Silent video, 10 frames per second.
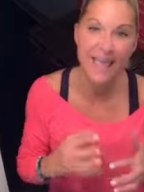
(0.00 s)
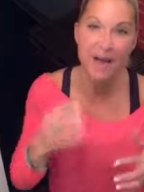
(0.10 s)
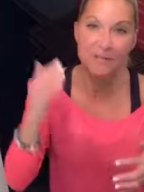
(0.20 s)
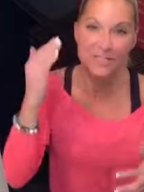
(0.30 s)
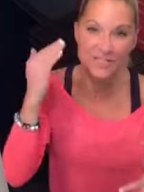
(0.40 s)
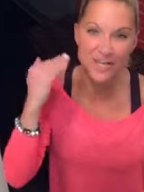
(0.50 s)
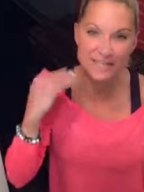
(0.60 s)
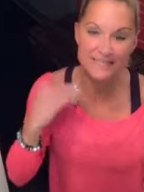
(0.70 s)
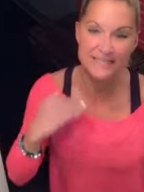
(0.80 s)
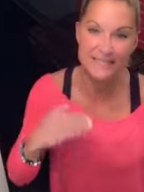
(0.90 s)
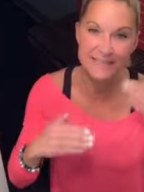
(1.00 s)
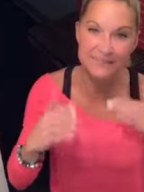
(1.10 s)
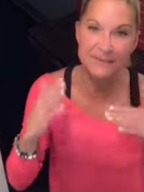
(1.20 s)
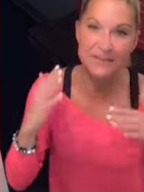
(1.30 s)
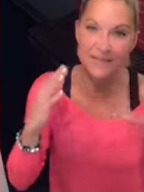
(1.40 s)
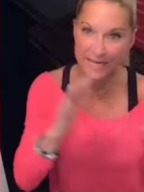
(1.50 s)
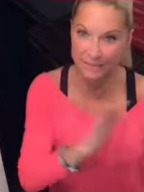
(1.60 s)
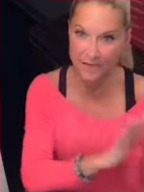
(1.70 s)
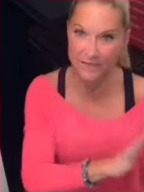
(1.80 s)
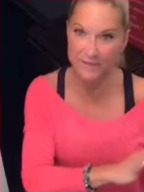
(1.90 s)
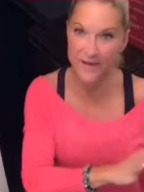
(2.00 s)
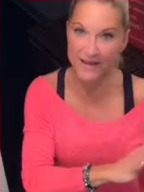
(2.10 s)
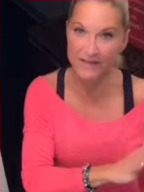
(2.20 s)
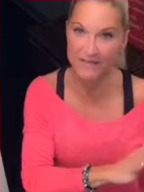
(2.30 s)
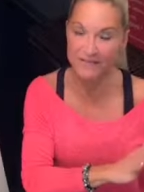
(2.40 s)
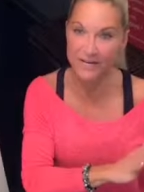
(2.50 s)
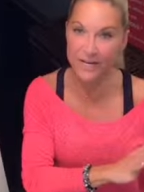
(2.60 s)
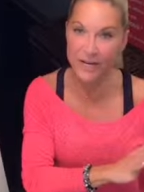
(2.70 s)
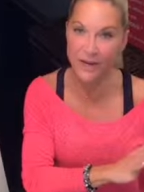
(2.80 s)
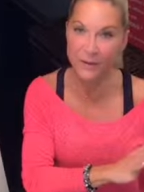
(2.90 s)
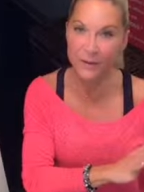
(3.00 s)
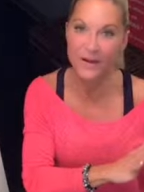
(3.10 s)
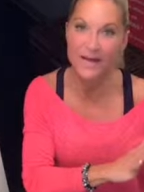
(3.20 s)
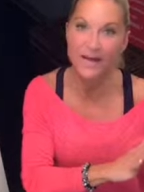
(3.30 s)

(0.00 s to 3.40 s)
And we just keep, like I talked about in the video